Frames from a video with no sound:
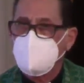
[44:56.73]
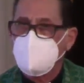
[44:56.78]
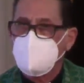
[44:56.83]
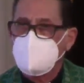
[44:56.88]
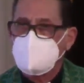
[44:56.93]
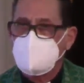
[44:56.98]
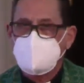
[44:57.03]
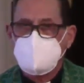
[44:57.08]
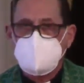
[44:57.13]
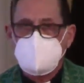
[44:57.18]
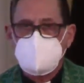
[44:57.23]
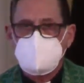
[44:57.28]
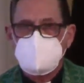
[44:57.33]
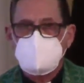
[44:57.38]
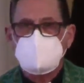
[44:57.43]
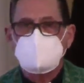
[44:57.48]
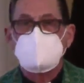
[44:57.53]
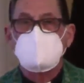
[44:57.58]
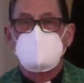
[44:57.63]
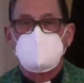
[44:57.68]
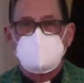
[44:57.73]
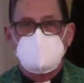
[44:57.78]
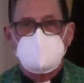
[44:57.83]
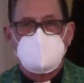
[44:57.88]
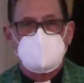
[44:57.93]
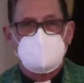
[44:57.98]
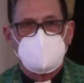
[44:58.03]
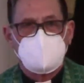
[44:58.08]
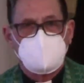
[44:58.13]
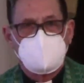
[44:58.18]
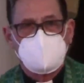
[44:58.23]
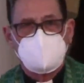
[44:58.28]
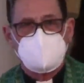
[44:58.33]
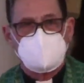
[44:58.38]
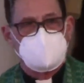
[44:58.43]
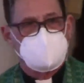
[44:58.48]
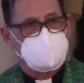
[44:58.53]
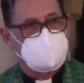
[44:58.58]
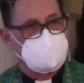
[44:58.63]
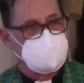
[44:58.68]
Am I being too political? I
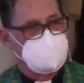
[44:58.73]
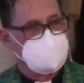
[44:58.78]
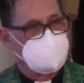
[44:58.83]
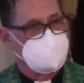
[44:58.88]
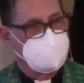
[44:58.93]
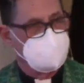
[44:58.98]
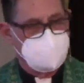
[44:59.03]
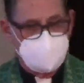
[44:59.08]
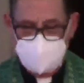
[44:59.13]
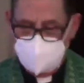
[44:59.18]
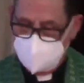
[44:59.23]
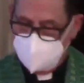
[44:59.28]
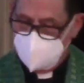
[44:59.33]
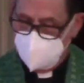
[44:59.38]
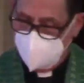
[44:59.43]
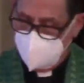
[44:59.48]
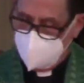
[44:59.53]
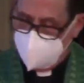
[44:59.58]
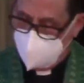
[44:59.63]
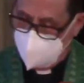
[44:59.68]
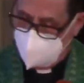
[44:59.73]
haven't even begun.